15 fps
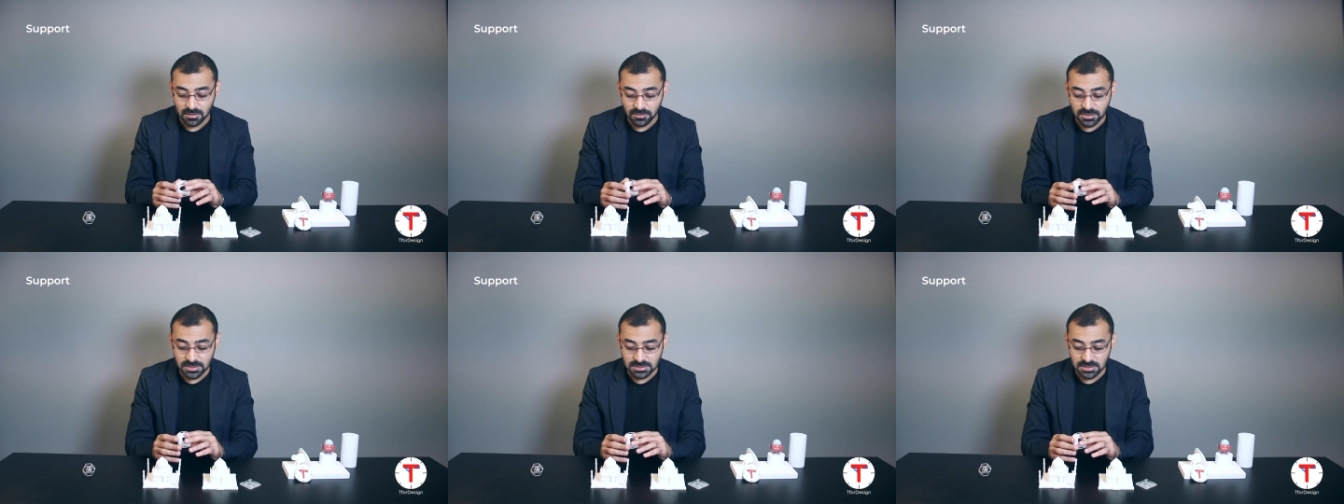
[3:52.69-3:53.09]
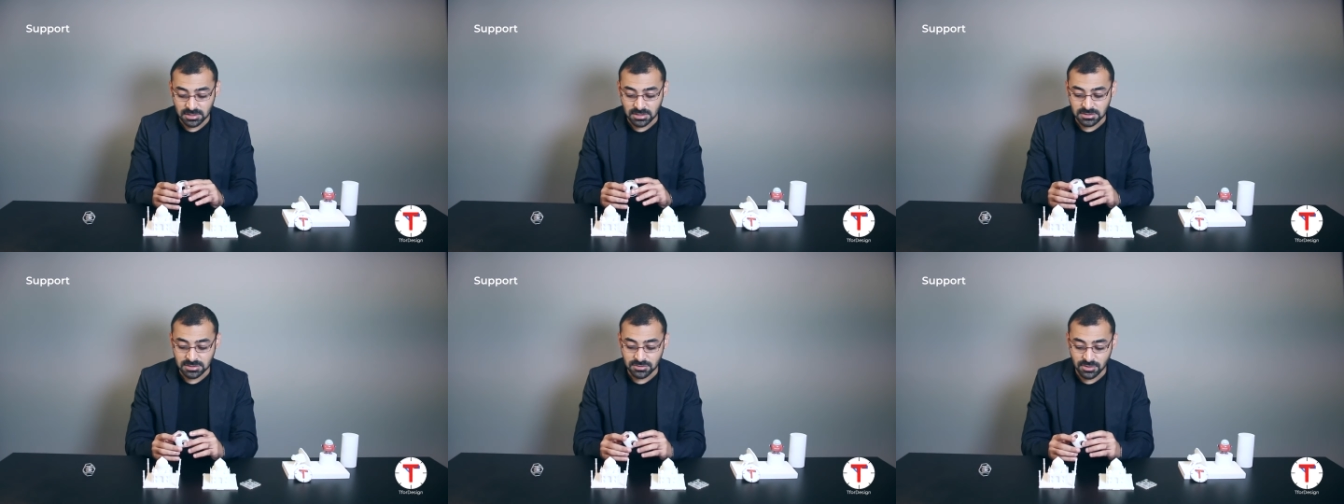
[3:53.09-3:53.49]
this
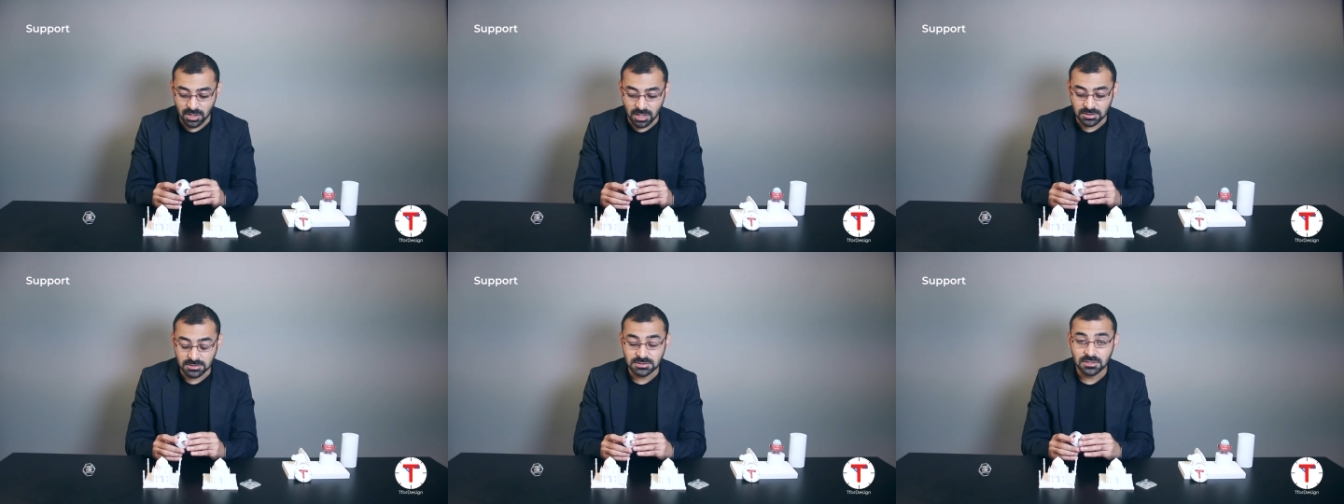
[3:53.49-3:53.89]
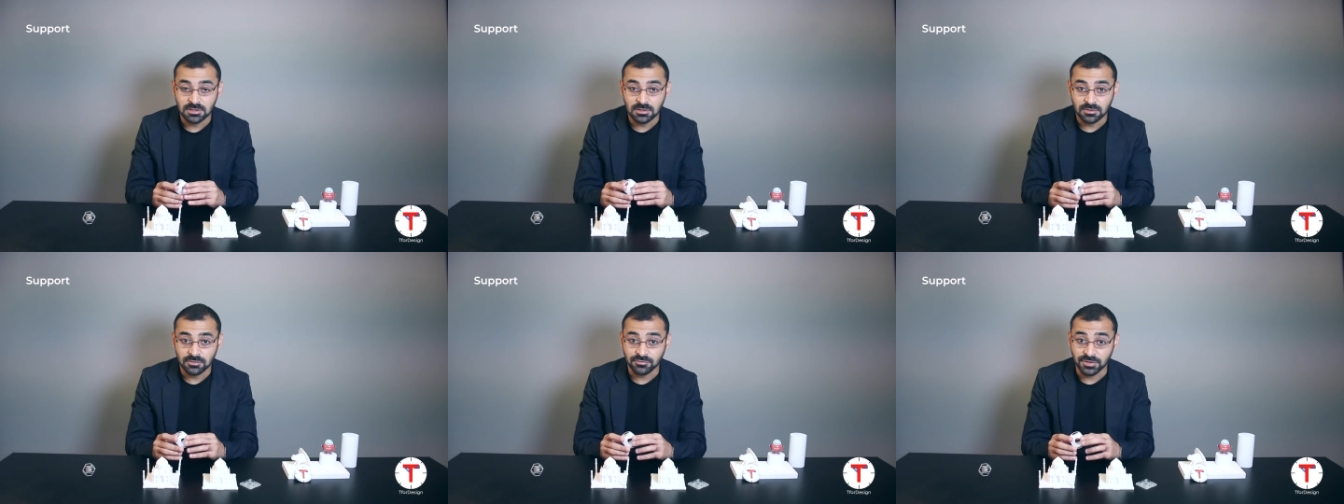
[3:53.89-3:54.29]
is not
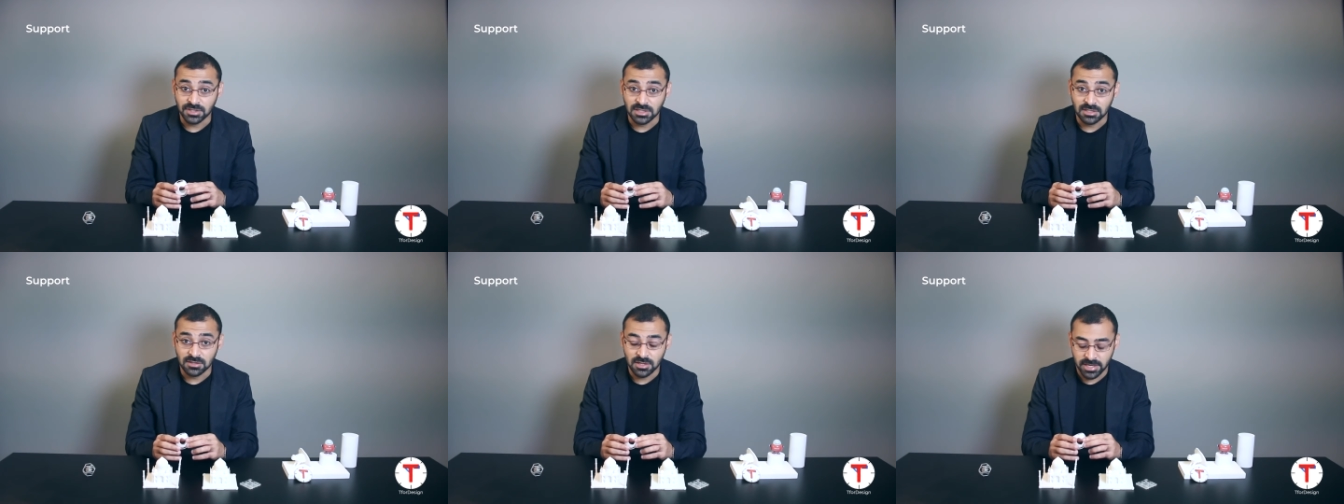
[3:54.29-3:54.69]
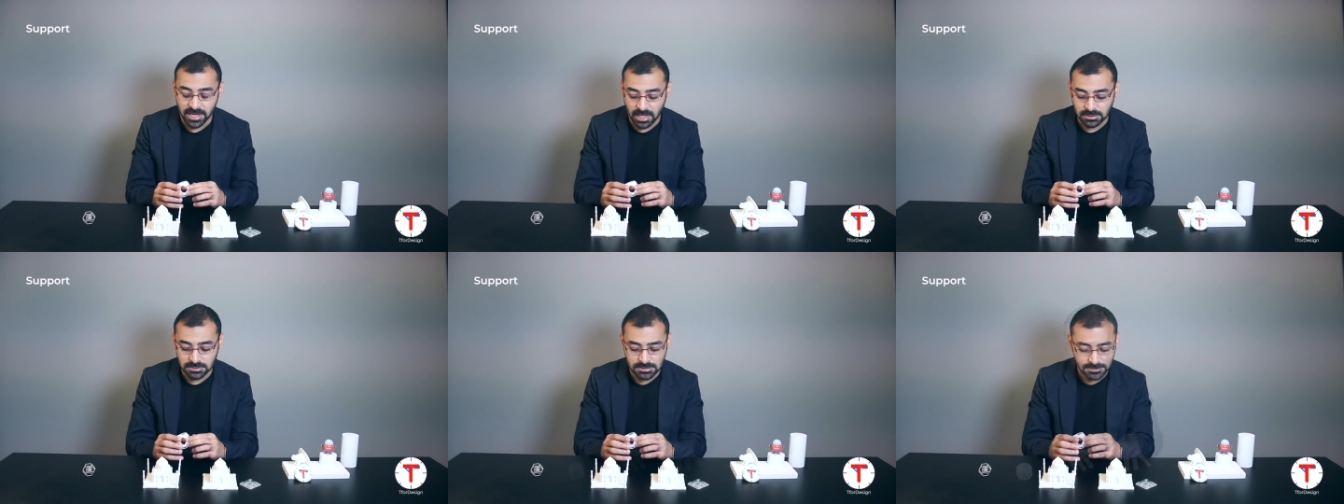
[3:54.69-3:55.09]
really the
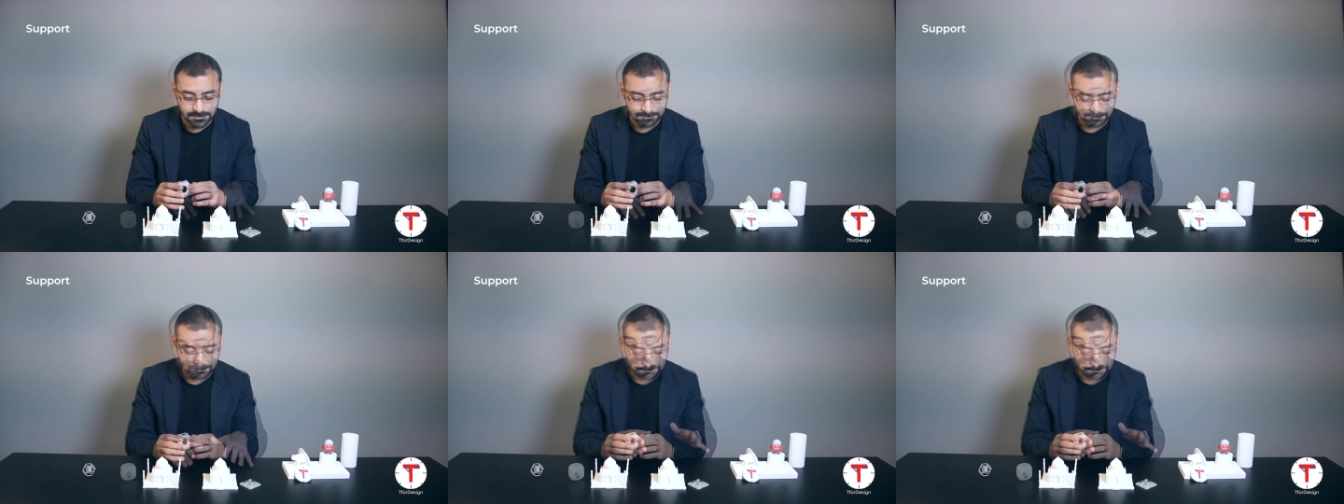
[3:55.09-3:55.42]
case.